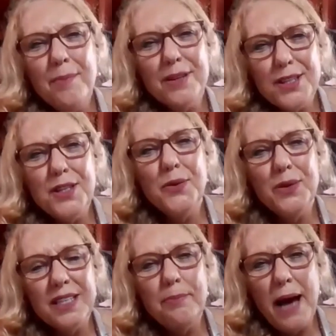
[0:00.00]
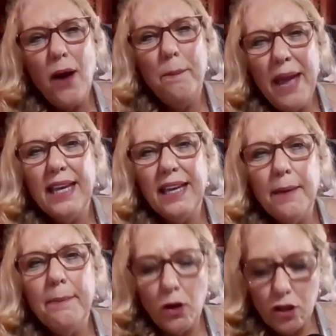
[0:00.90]
two was about making
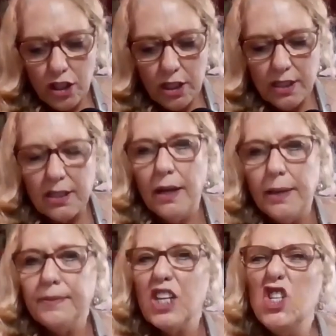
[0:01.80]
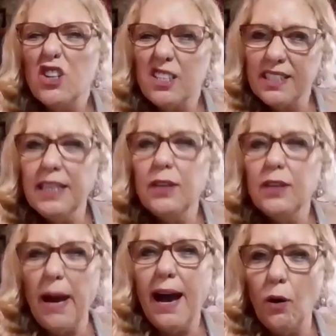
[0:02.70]
emotions your secret
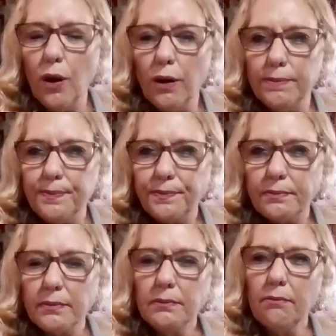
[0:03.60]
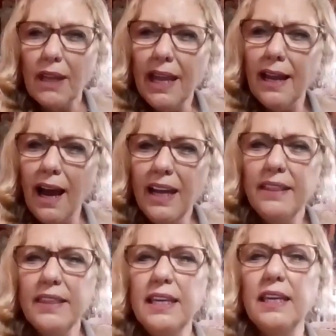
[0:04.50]
power. And I
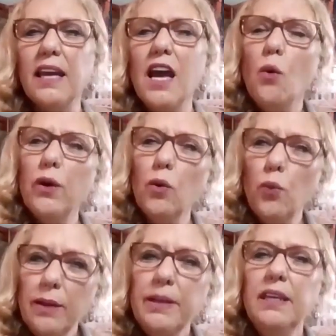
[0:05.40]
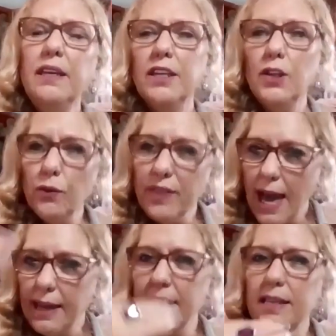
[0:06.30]
think we're women,
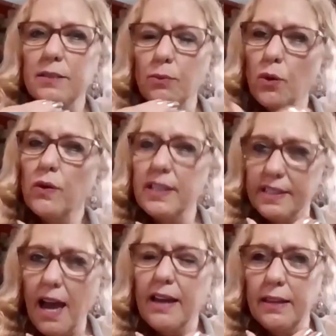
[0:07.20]
that is more of the side of the